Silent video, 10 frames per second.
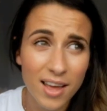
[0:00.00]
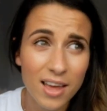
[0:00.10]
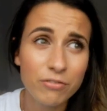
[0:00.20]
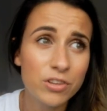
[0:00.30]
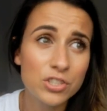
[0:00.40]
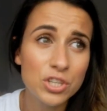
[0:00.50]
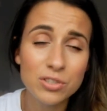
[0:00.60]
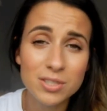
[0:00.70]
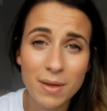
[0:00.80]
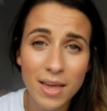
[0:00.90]
If you
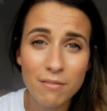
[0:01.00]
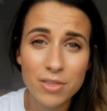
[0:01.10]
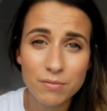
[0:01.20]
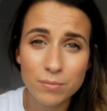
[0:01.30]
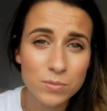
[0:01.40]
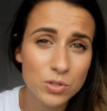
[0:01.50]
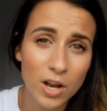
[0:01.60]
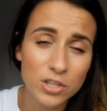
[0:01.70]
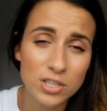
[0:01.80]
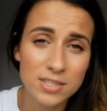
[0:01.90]
choose to make everything from
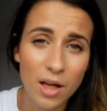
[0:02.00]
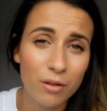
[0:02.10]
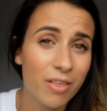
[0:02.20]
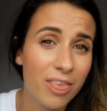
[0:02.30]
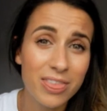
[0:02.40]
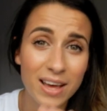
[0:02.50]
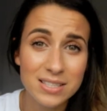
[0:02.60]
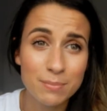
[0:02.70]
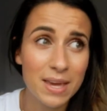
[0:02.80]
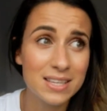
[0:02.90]
scratch yourself,
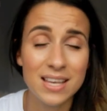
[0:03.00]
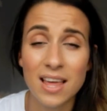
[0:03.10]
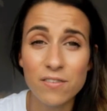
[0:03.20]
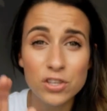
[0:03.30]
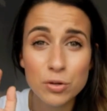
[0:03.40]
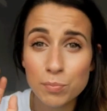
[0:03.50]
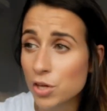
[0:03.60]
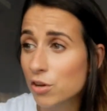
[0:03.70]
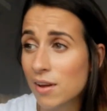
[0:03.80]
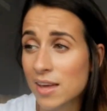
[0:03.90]
that's amazing. If you do
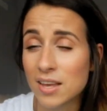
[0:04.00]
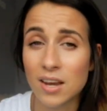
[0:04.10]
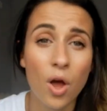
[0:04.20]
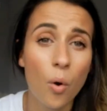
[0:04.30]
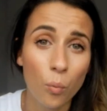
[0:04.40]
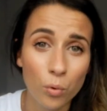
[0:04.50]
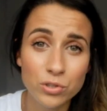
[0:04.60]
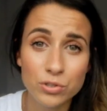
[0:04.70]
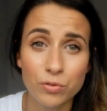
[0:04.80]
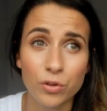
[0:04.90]
pureeing,
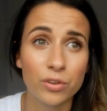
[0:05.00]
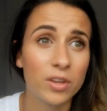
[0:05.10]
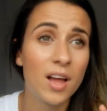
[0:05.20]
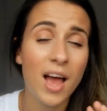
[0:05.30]
wonderful.